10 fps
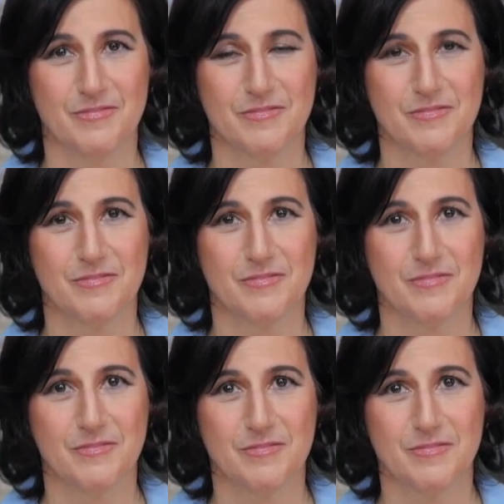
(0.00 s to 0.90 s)

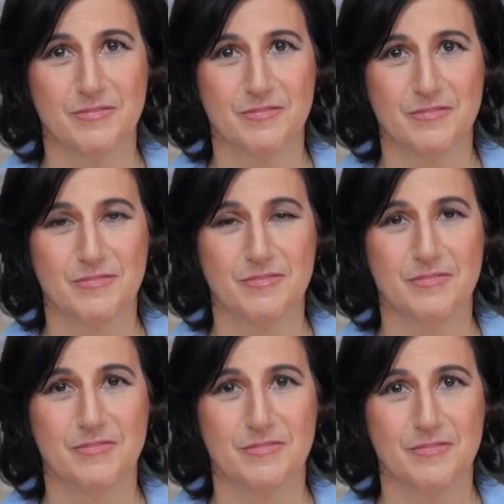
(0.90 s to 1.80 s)

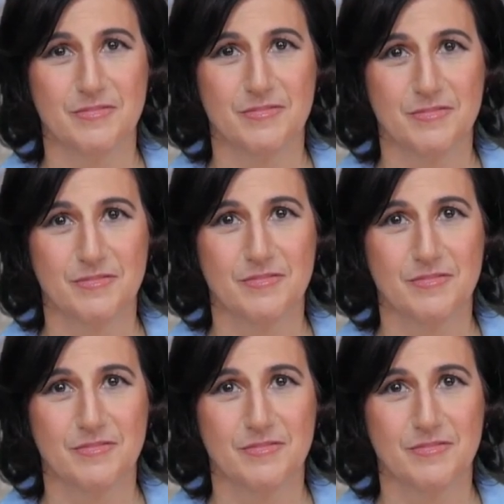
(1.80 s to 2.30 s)
[no speech]